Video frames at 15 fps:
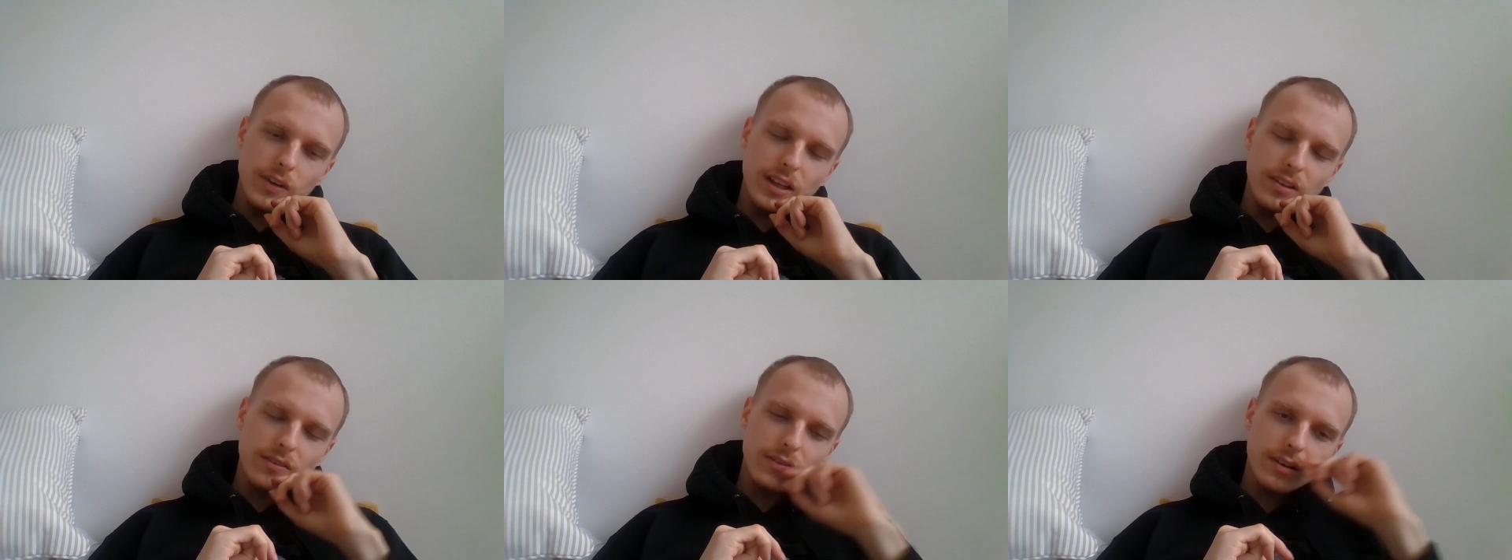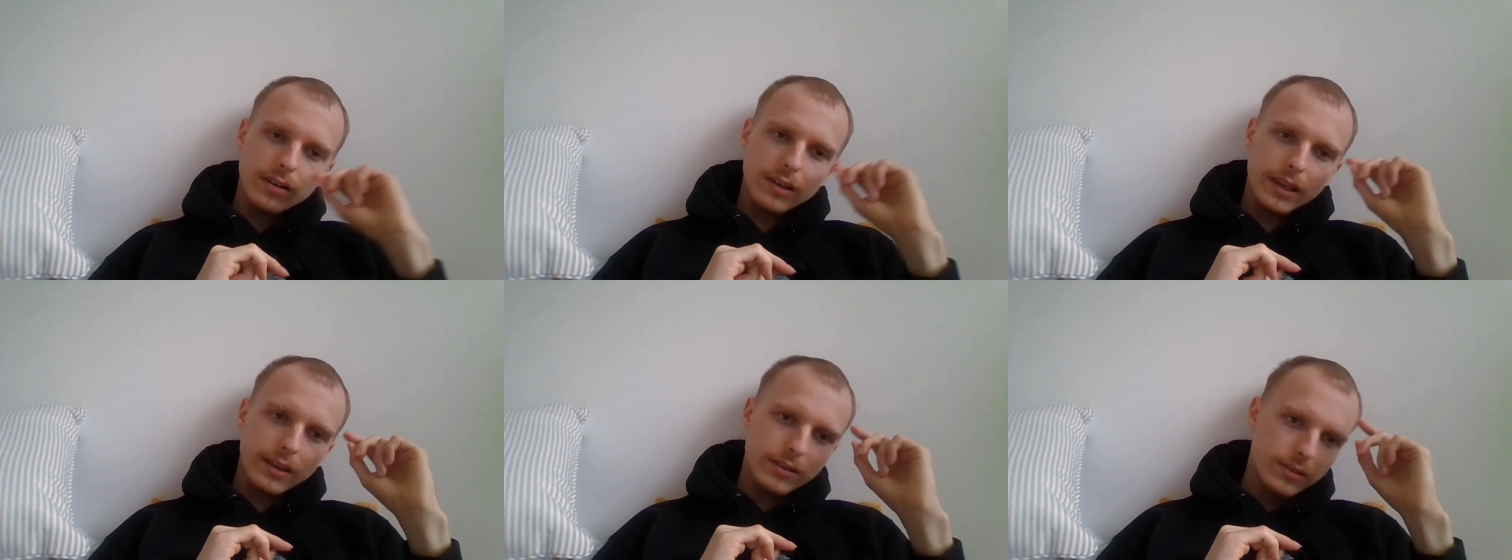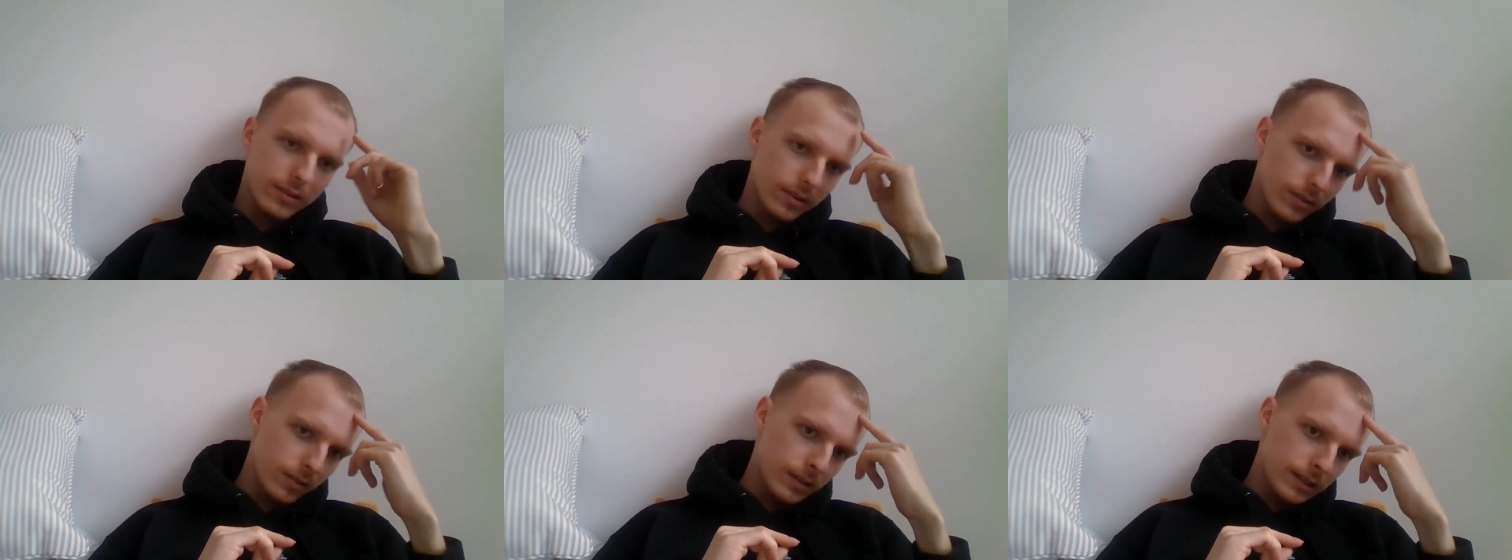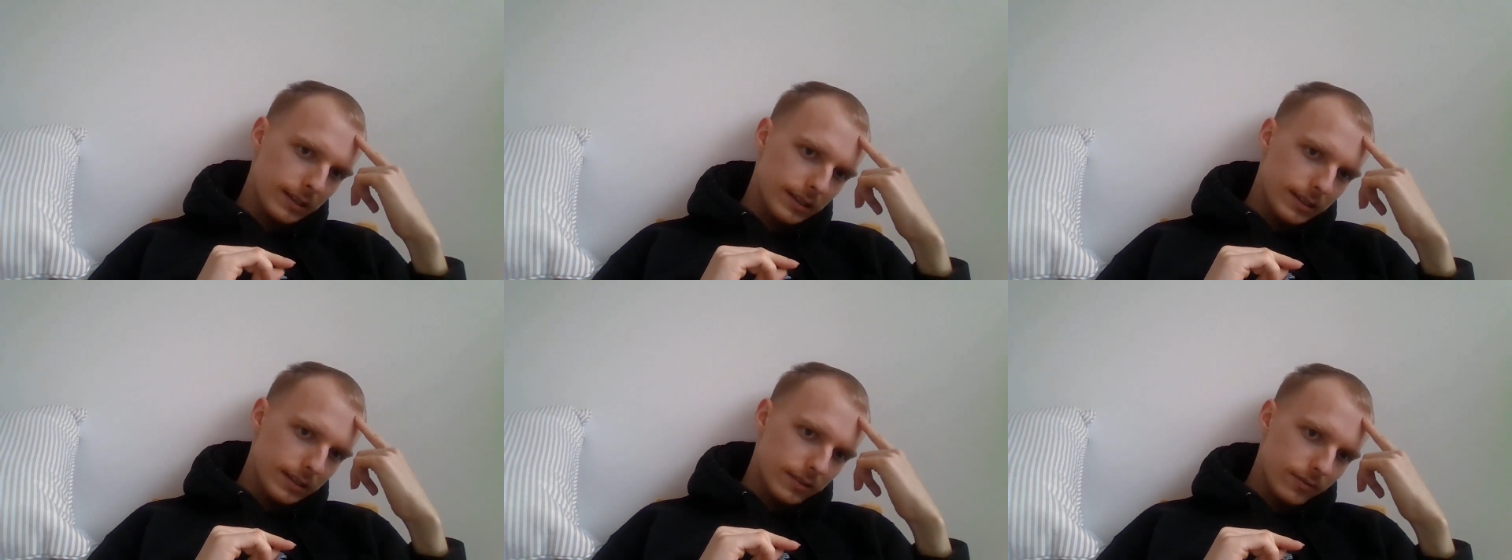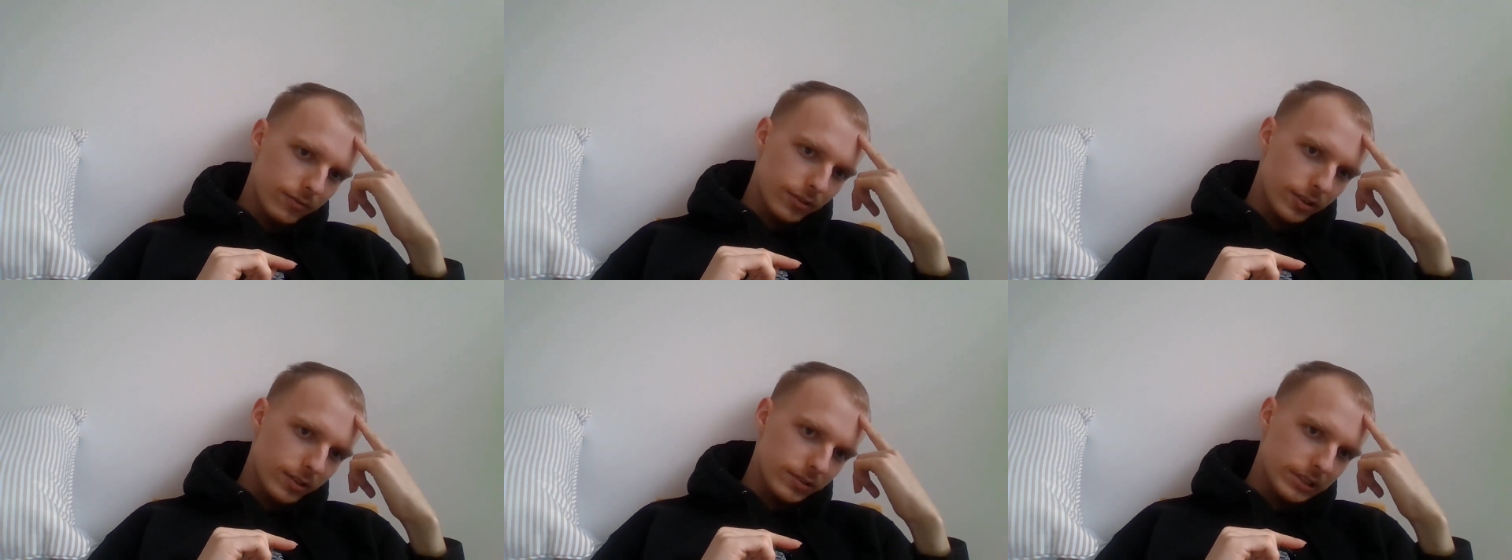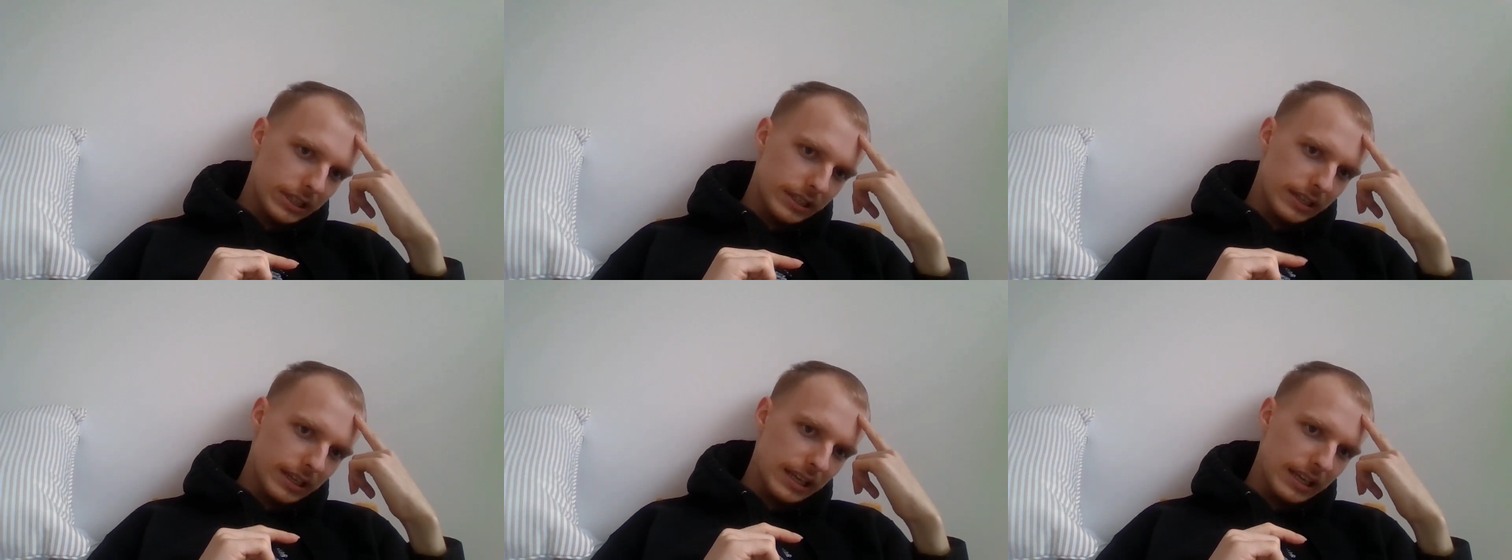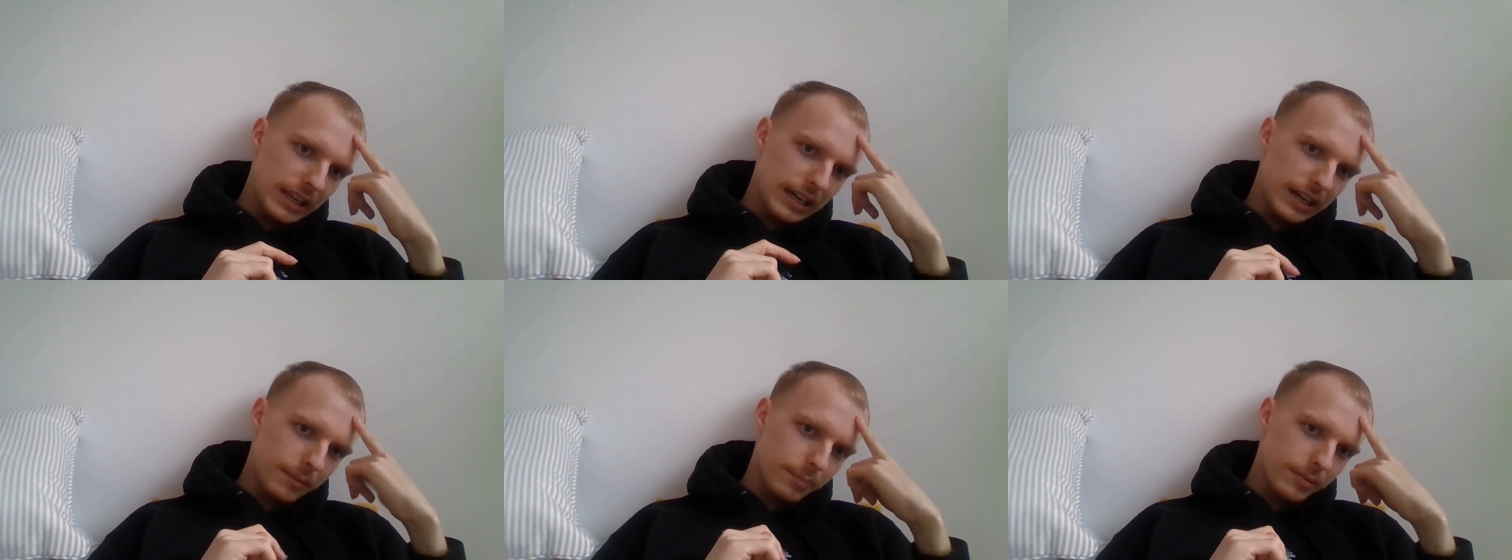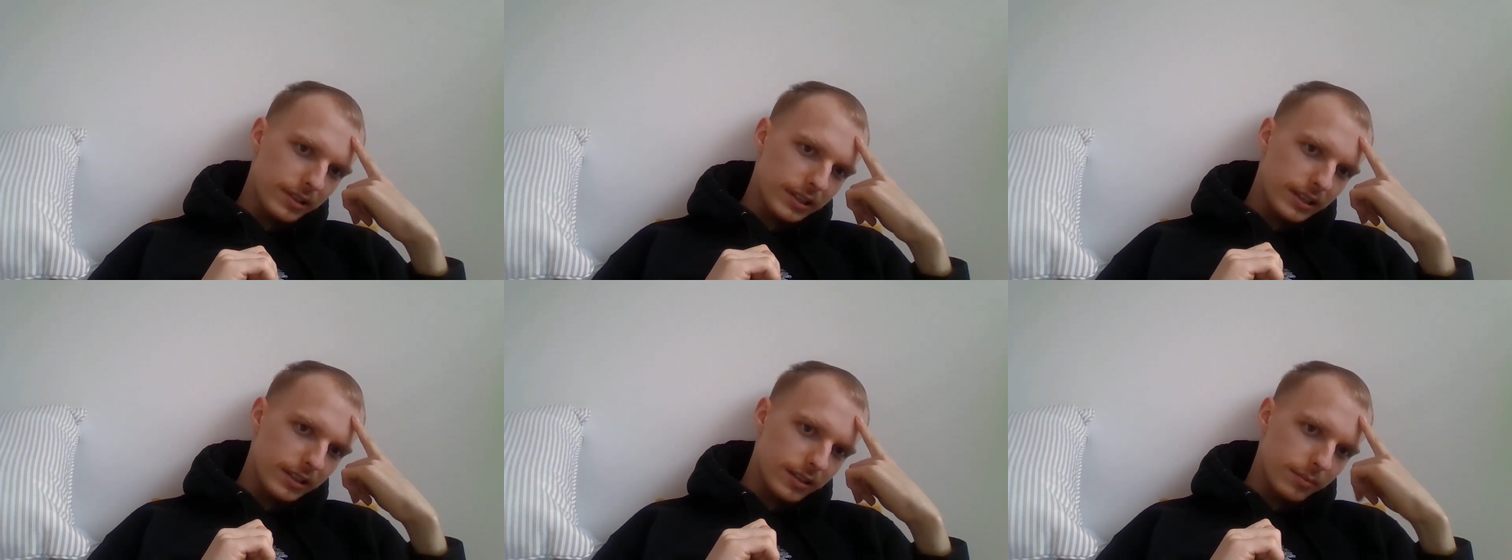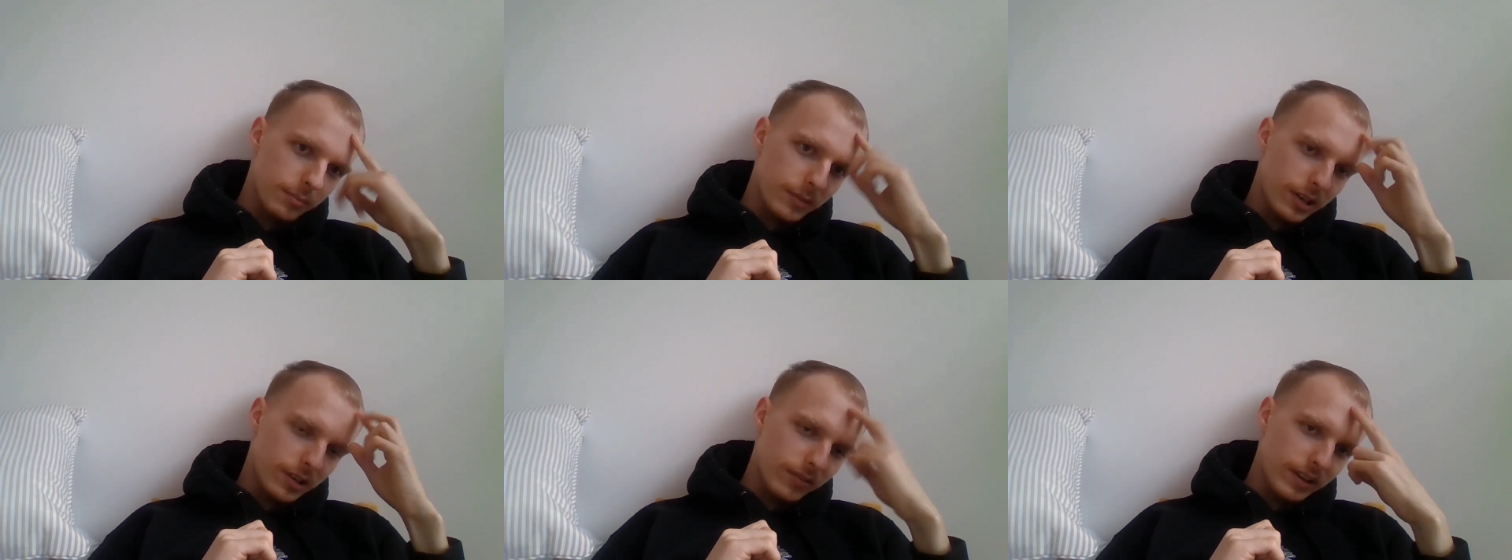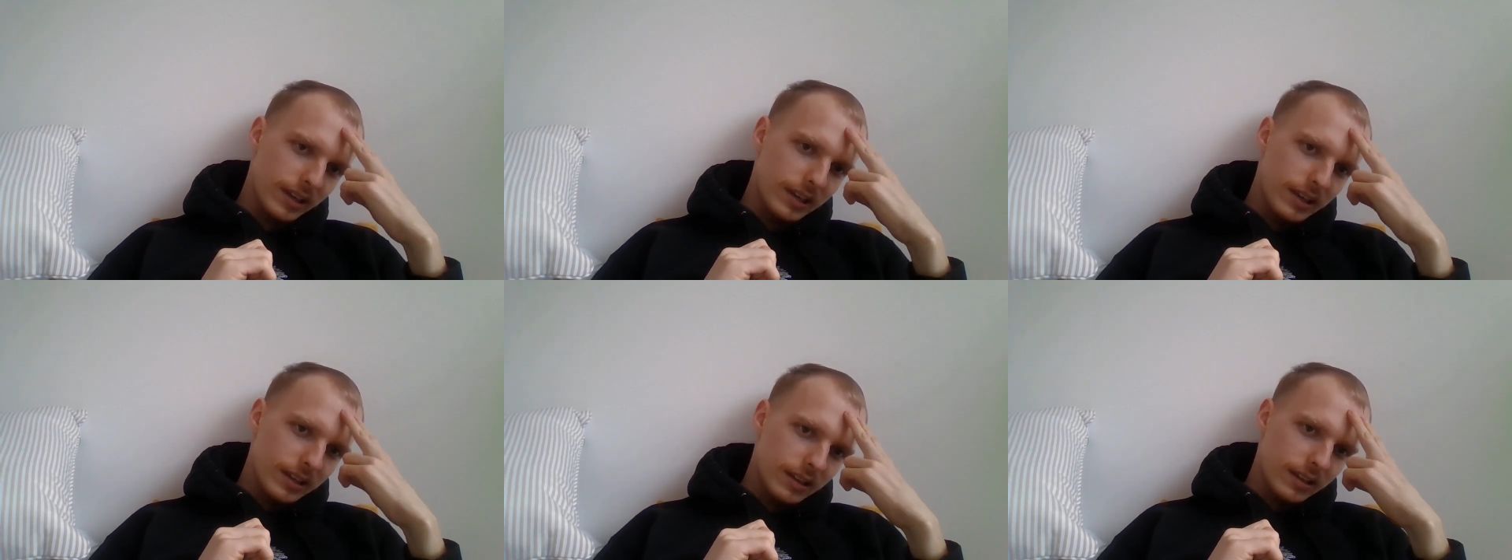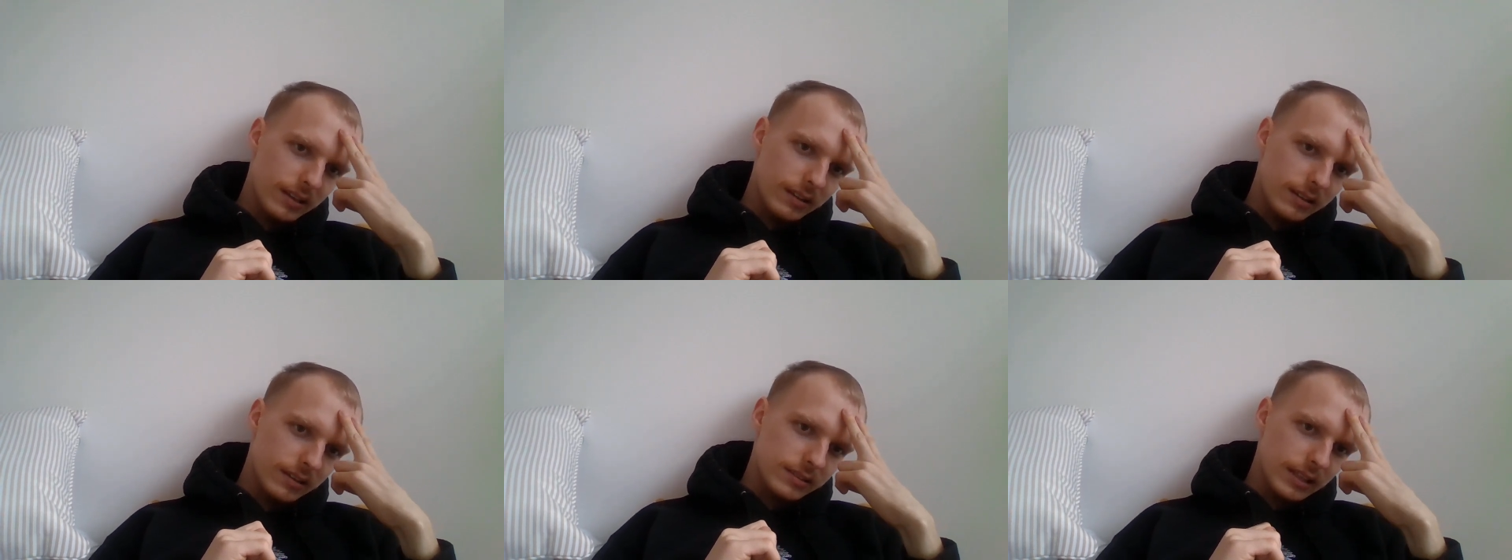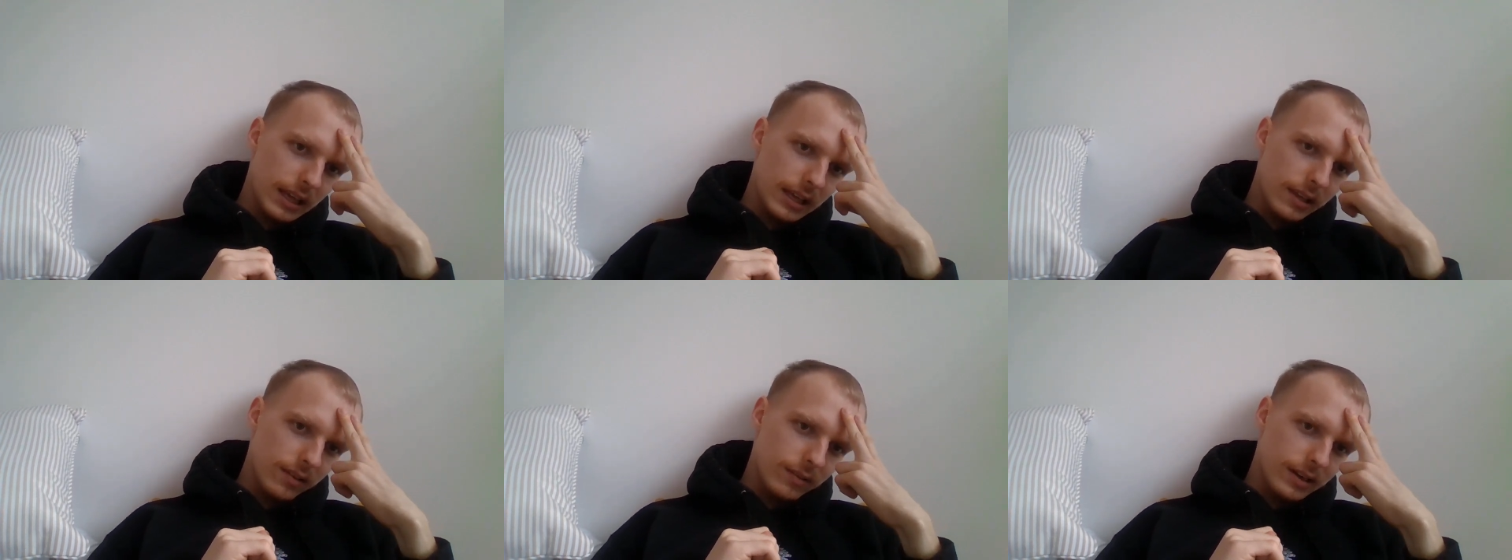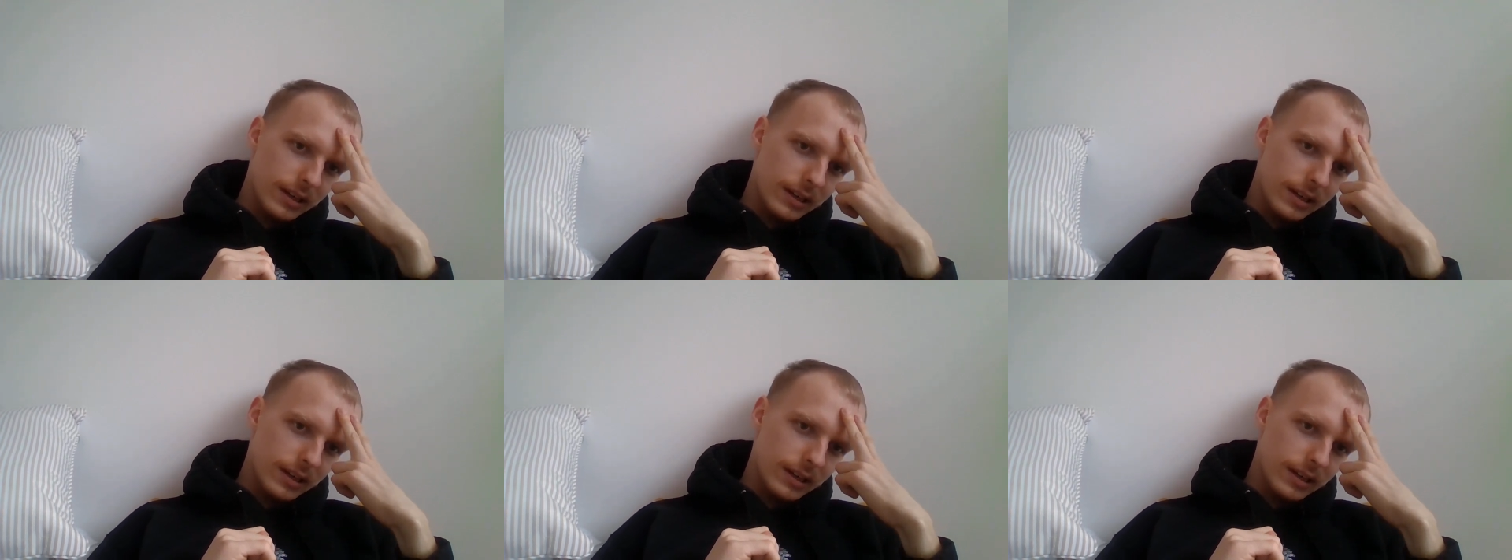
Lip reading: why? Okay, so Frozen, yeah, pretty good movie. And the second